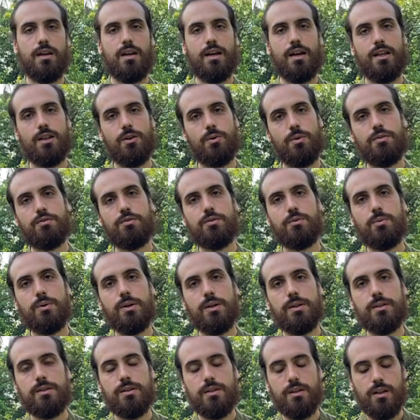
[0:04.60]
Hello
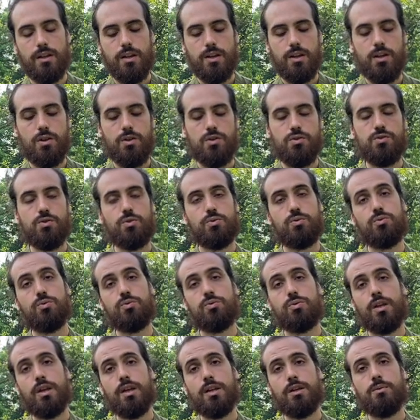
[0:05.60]
everyone. So
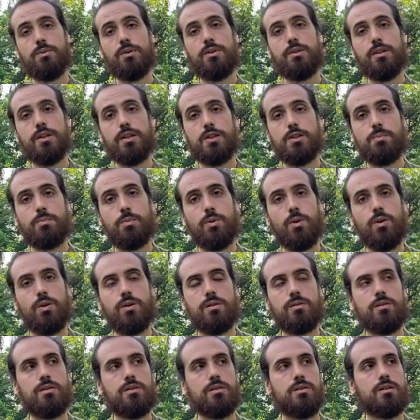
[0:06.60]
today we're gonna explore
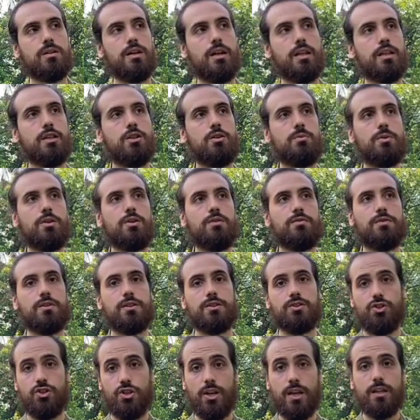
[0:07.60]
a little bit of a
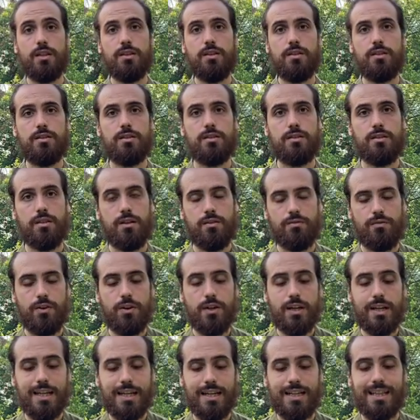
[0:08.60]
chant, a
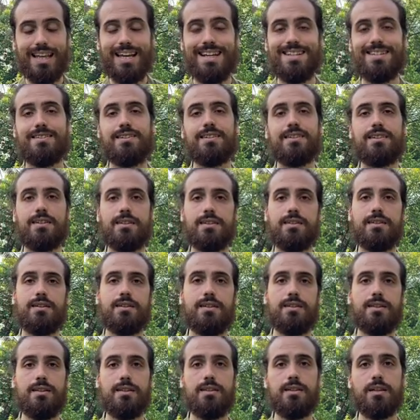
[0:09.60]
very classic
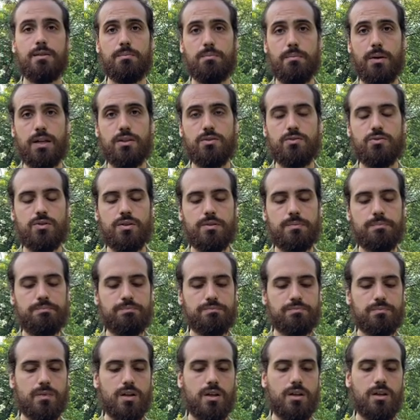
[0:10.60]
Indian mantra.
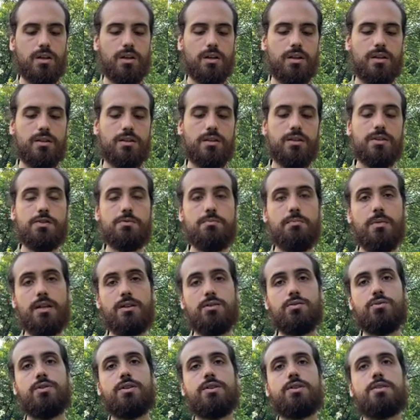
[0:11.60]
This
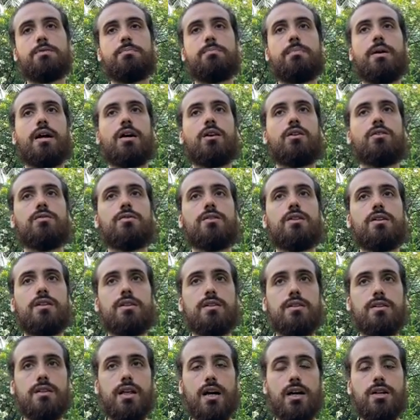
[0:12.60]
mantra is part of
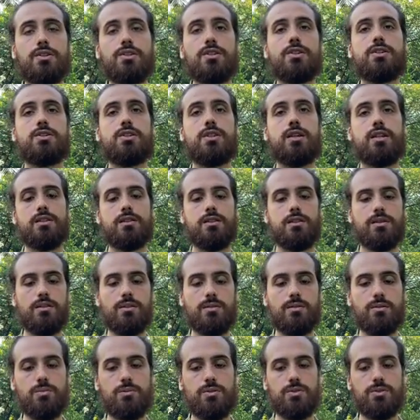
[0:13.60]
the Dasha
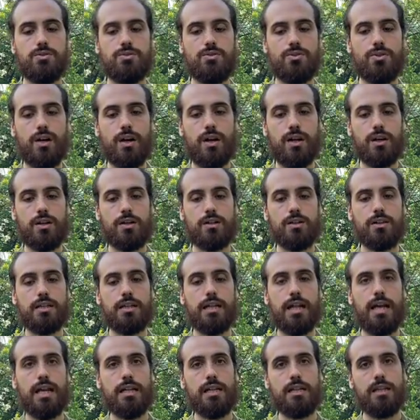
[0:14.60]
Shanti, which are
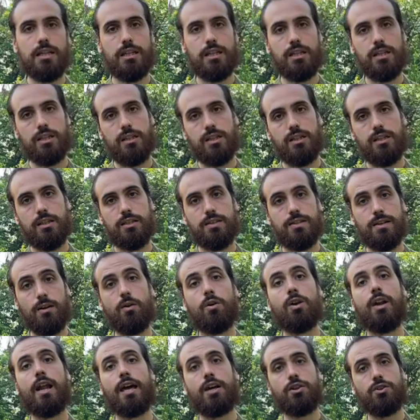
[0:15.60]
10, is a
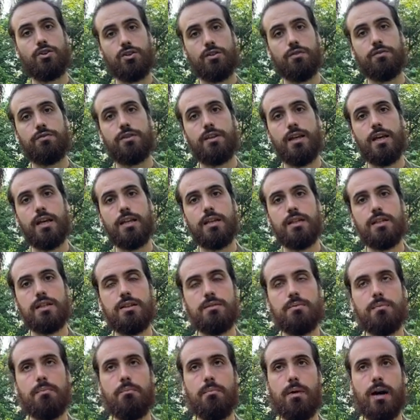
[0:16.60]
collection of 10
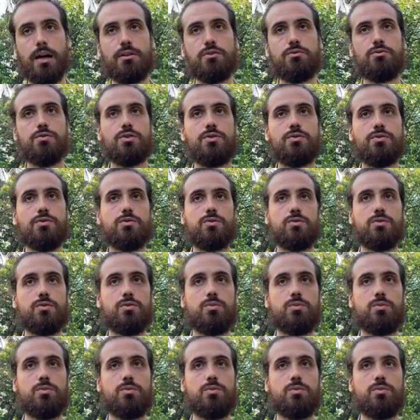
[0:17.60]
mantras